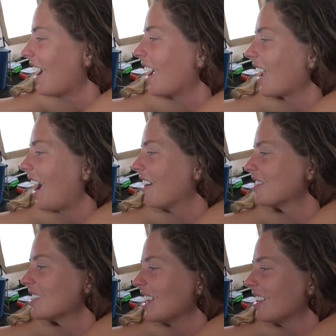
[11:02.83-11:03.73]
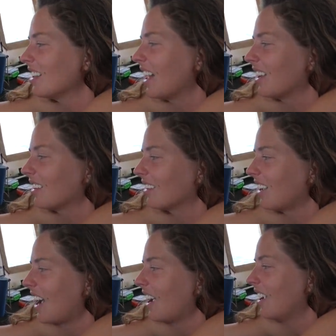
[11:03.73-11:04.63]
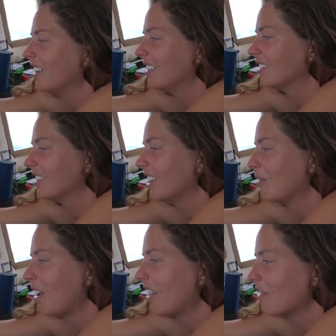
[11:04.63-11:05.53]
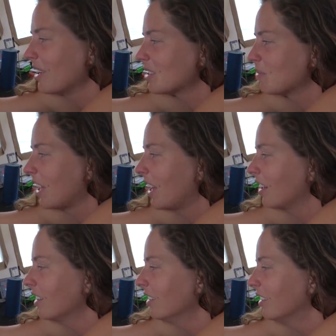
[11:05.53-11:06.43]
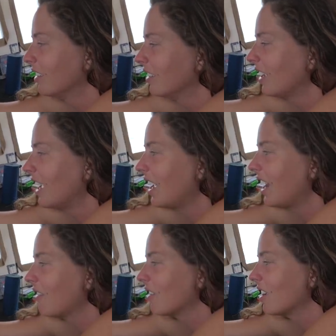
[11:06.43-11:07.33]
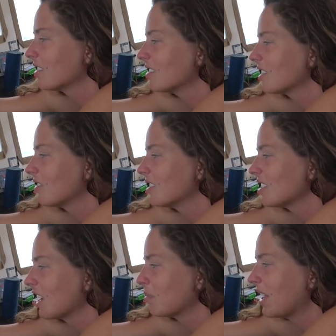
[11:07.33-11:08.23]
I have to say that, like, I am not the best planner, and everyone else is always like